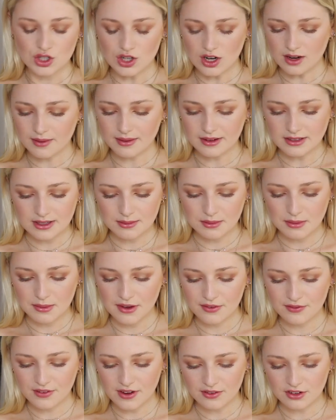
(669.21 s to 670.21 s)
To talk about some of
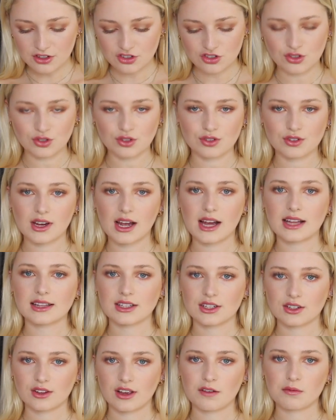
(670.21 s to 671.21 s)
my favorite jewelry I
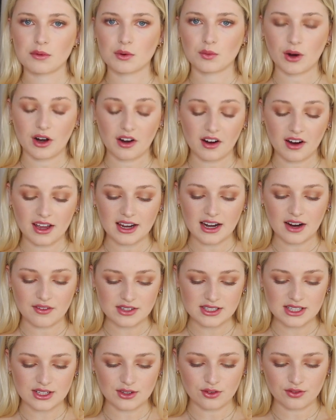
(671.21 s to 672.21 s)
literally have been wearing in
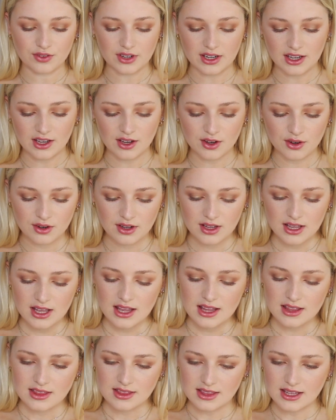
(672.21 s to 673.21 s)
every single video,
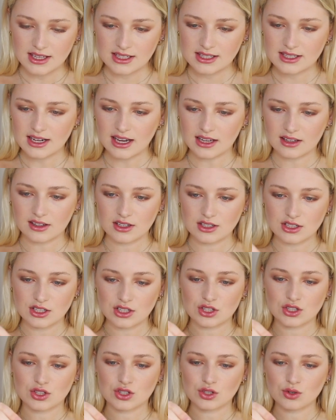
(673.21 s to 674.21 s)
this necklace
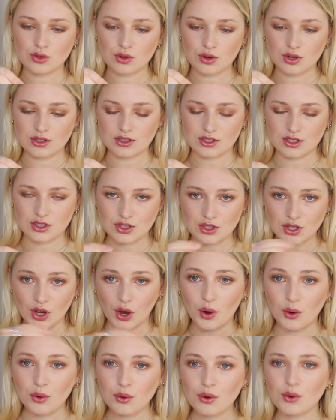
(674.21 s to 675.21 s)
is so,
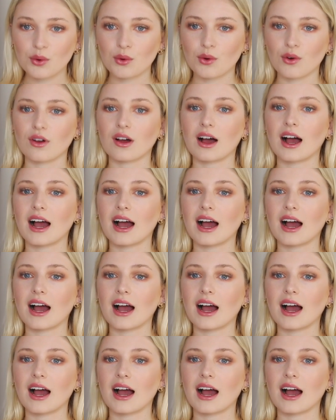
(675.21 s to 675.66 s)
so cool.